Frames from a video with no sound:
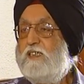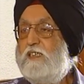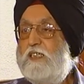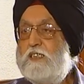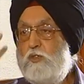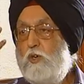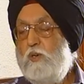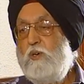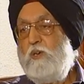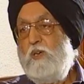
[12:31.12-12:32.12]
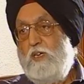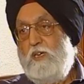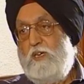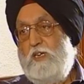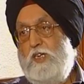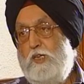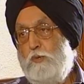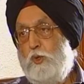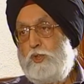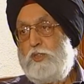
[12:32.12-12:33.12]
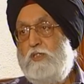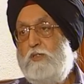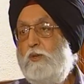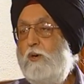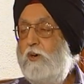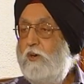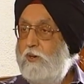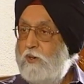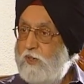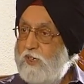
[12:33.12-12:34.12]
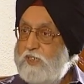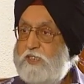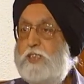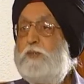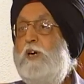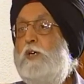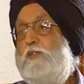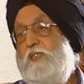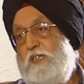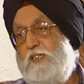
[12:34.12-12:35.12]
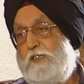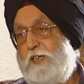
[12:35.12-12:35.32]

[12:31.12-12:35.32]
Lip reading: There is no emotion, no jazba in